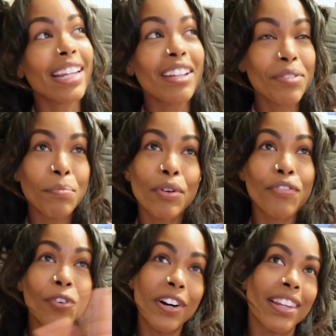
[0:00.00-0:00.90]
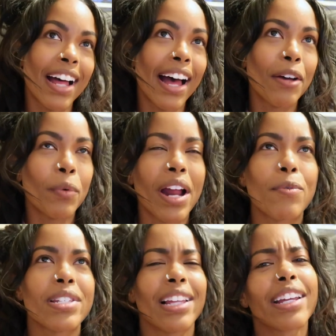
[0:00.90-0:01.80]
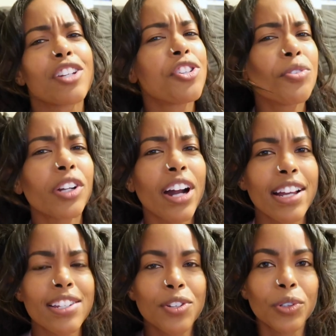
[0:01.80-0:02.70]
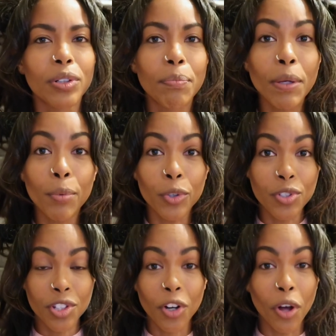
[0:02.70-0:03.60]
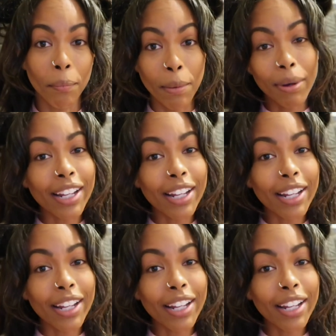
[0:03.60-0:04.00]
And even before that, when I was like in junior high school, people used to call me